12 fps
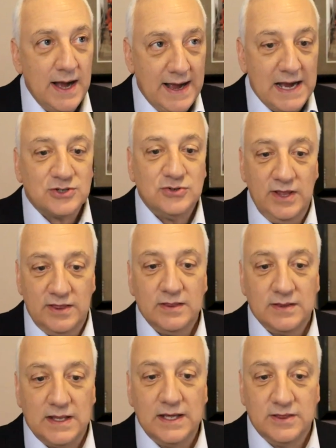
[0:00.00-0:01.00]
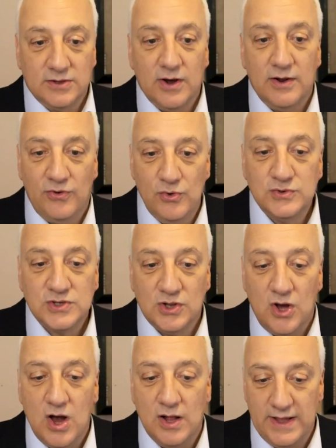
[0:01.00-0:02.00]
I actually like thought of
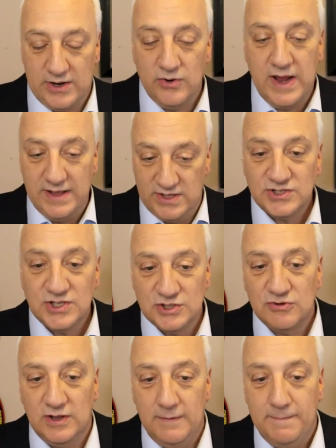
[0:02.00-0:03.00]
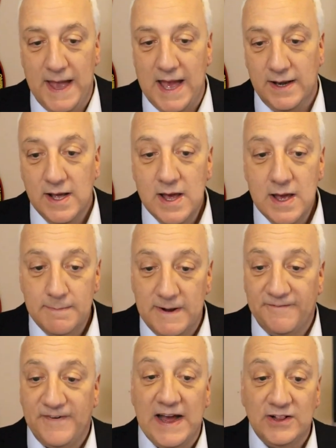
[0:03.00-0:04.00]
Hoot's law, like okay, this is really bad.
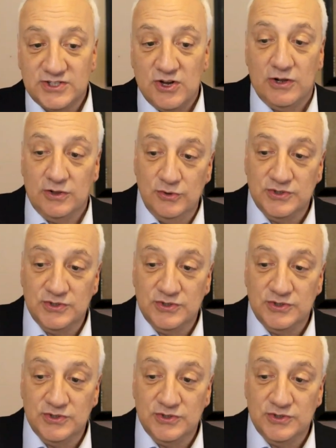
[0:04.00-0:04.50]
But if I start